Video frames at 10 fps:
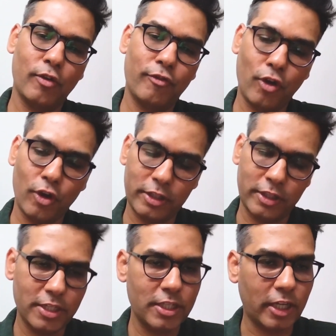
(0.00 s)
for
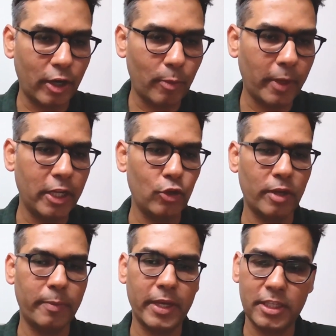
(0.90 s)
this is the kind of money you
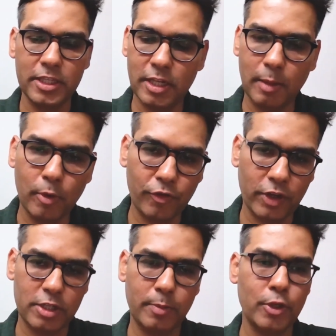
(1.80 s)
can make, this is the number of
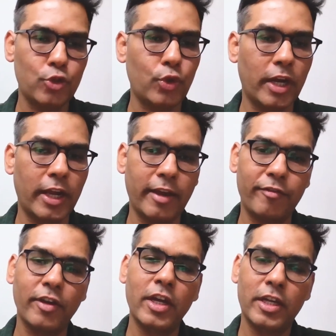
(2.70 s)
customers you can have,
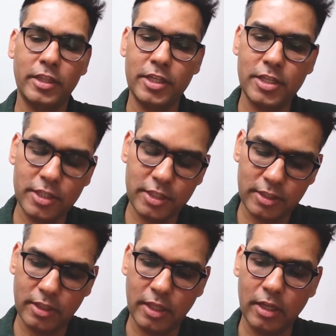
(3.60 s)
this
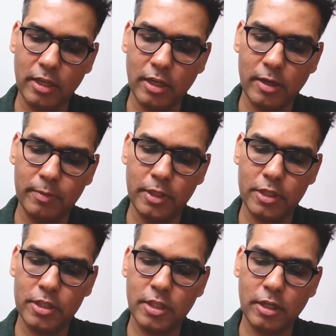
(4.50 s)
is
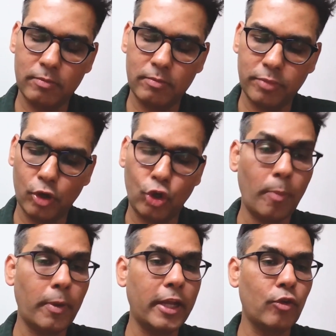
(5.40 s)
the
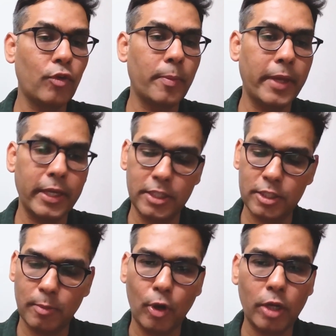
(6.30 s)
top line you will make, this is the
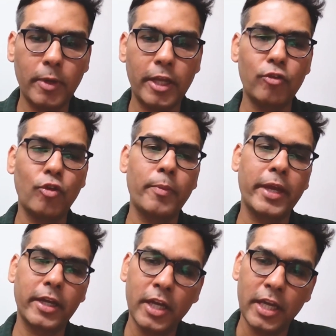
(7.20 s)
bottom line you will
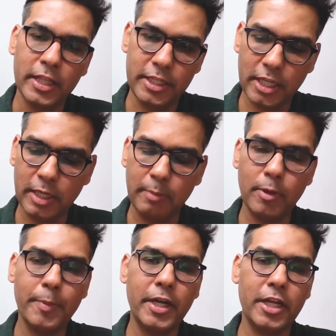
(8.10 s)
make, these are the
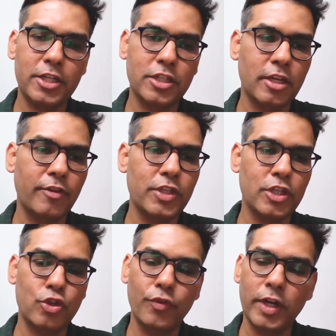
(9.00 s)
implementation services
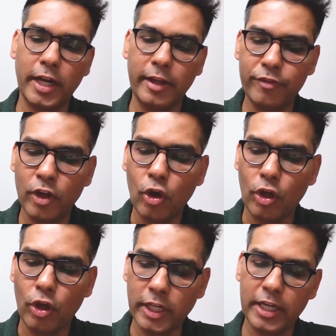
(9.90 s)
you will derive
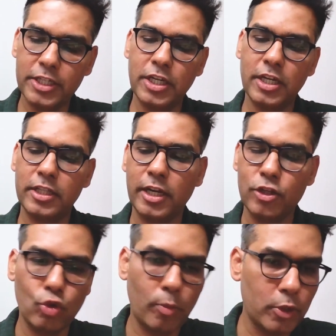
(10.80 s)
on the next year. There is
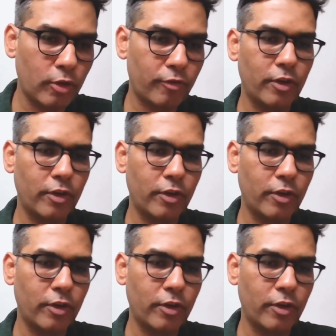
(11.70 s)
so much of